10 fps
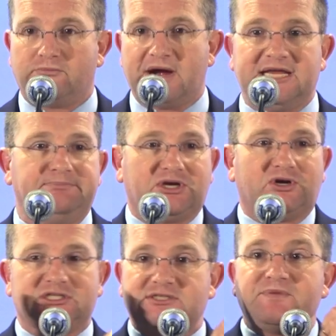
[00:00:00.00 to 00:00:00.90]
money
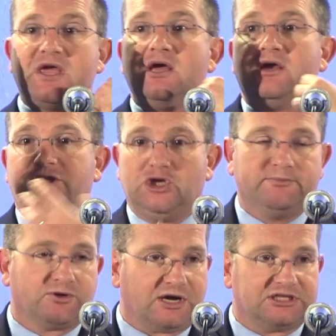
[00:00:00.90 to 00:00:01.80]
because the
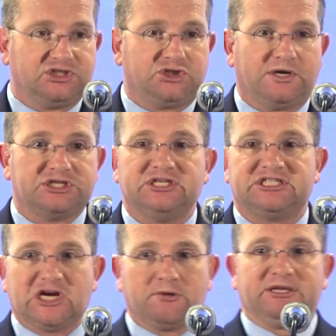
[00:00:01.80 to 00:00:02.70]
human rights situation is
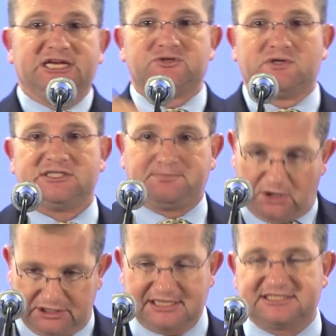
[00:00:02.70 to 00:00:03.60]
terrible. Israel is an
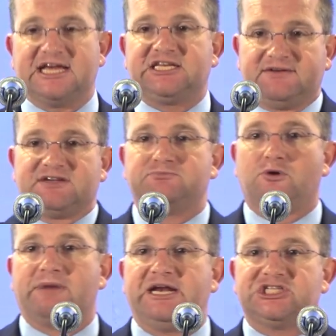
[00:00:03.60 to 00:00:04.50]
apartheid state. Give us more
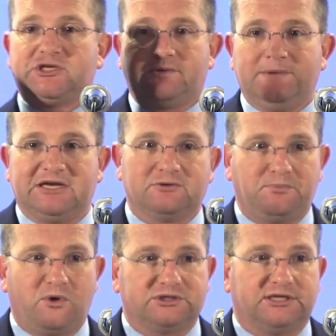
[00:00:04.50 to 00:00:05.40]
money so we can
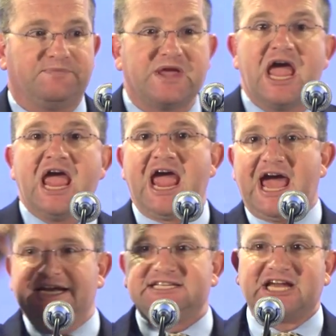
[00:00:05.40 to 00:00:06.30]
report it.
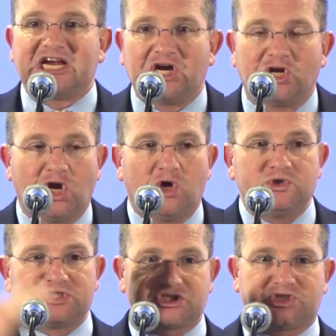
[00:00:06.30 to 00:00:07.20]
And it is a
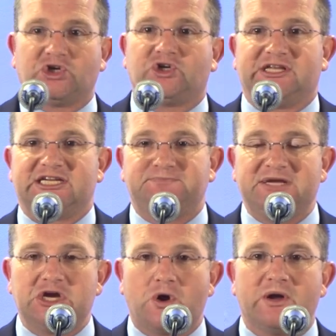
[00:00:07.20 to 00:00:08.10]
closed circle that has
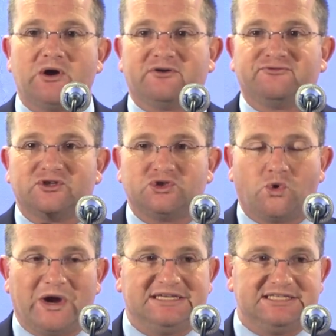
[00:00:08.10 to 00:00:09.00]
been going on for
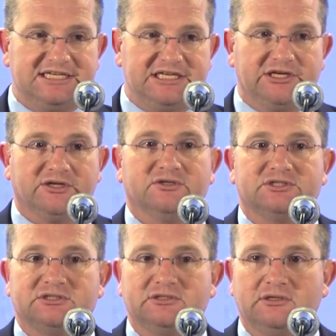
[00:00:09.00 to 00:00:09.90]
20
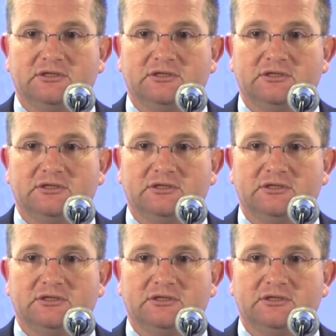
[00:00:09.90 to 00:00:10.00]
years.